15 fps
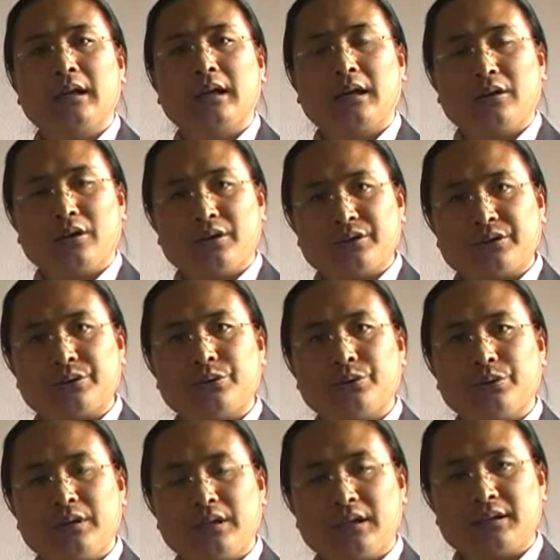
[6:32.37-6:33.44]
and also
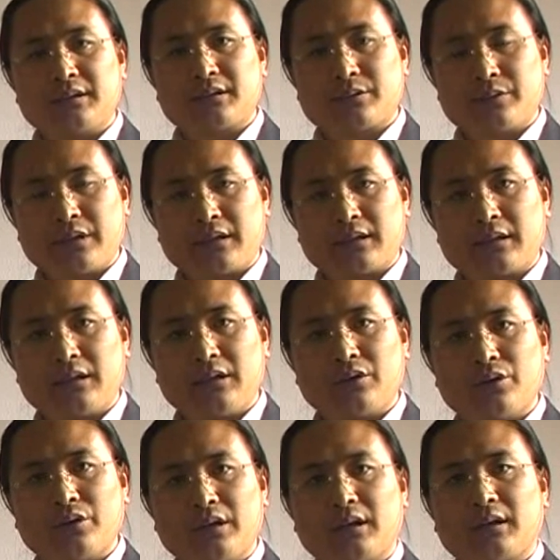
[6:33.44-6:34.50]
they are strictly
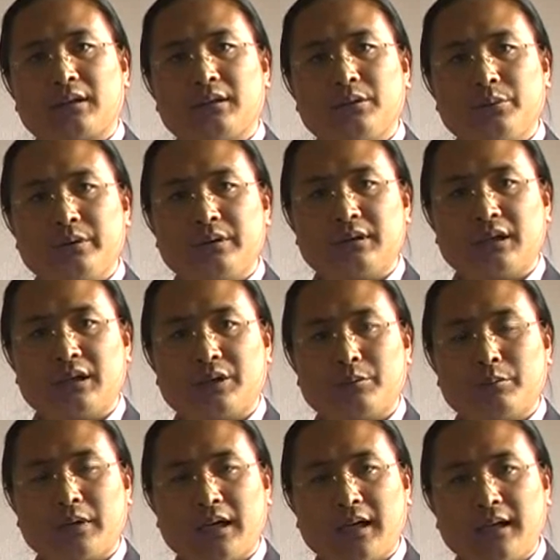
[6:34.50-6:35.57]
connected with our
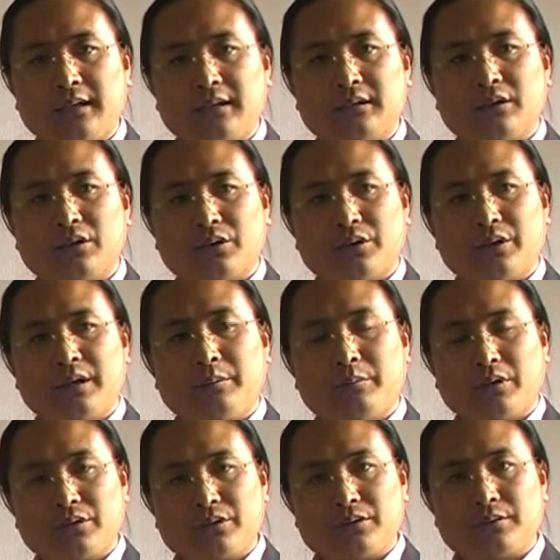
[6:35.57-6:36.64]
mind or
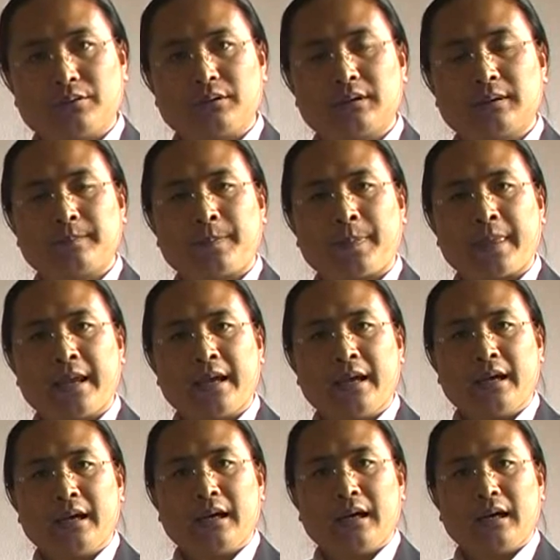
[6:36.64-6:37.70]
emotions.
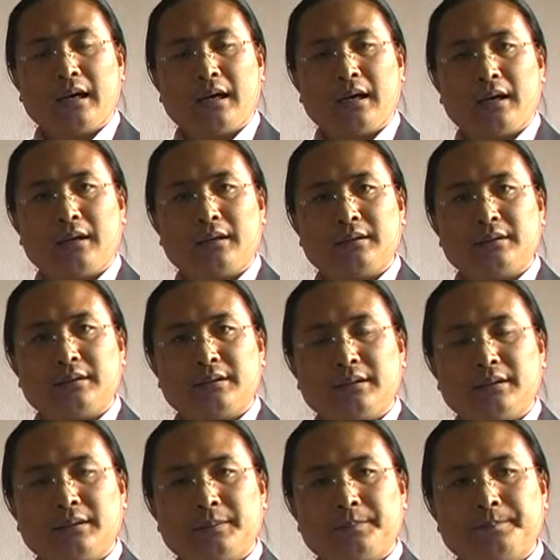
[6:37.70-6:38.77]

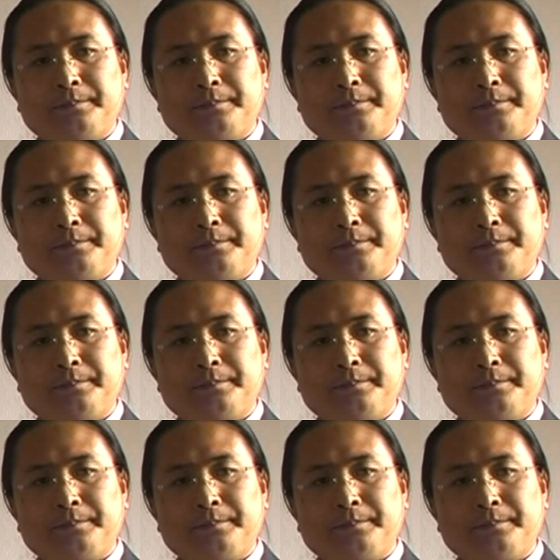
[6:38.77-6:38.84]
And